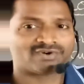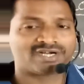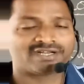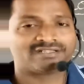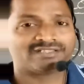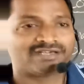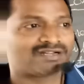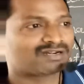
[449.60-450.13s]

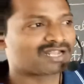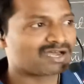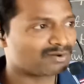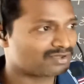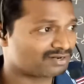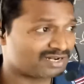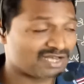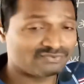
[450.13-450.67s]
What the
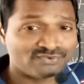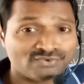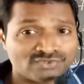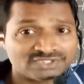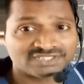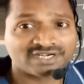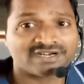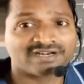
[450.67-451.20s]
raw
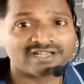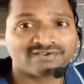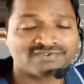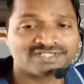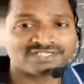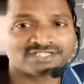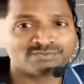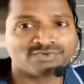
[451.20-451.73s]
fruits and raw
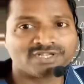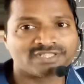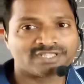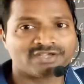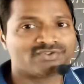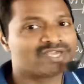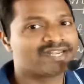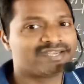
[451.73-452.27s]
vegetables
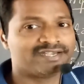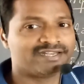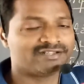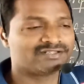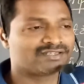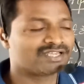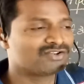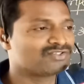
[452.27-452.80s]
are we are
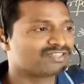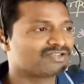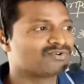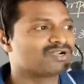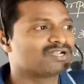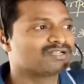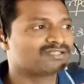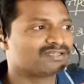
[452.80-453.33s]
eating? Can you say
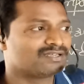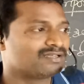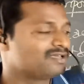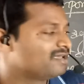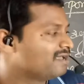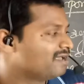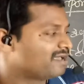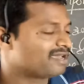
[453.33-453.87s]
what are the
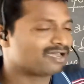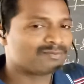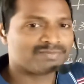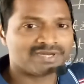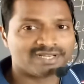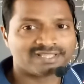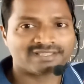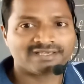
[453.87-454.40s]

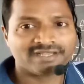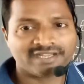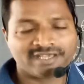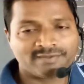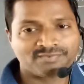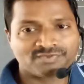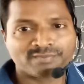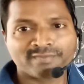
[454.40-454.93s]
apples,
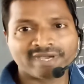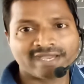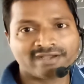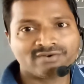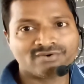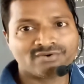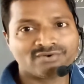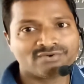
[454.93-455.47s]
grapes,
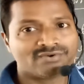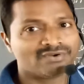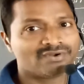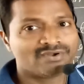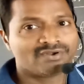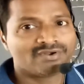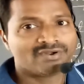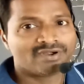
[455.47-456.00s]
mango,
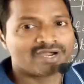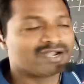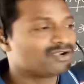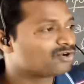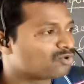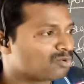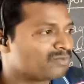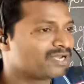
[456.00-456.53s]

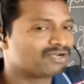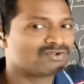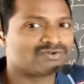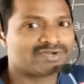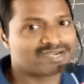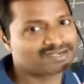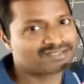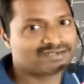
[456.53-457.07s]
and
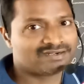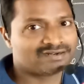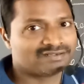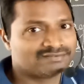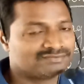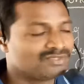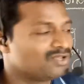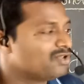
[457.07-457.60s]
tomato, etc.
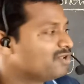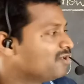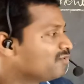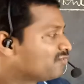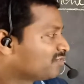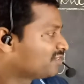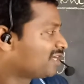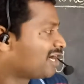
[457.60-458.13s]

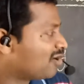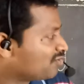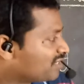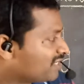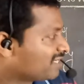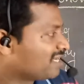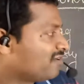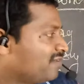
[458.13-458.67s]
So the
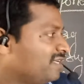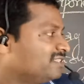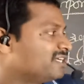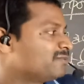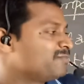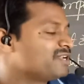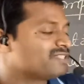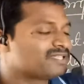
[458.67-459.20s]
outer covering,
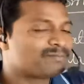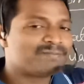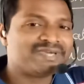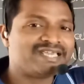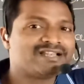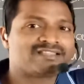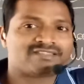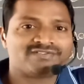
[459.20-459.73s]
that means the
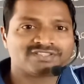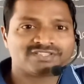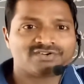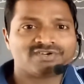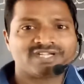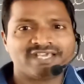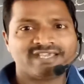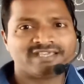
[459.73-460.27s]
peels,
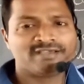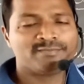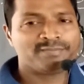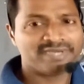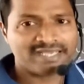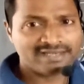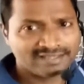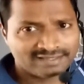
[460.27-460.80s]
without taking
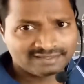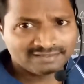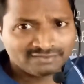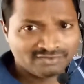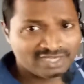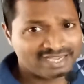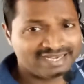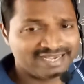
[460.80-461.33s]
peels
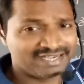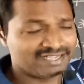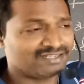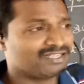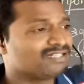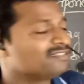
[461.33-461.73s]
we are eating.